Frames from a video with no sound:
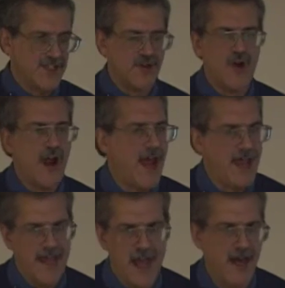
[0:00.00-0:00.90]

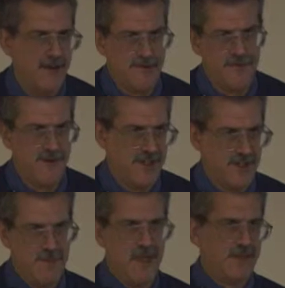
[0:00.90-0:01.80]
crying out for
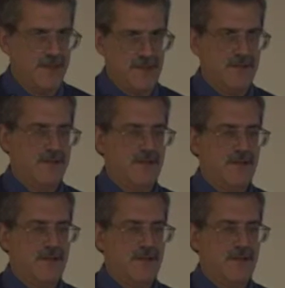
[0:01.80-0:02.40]
this message.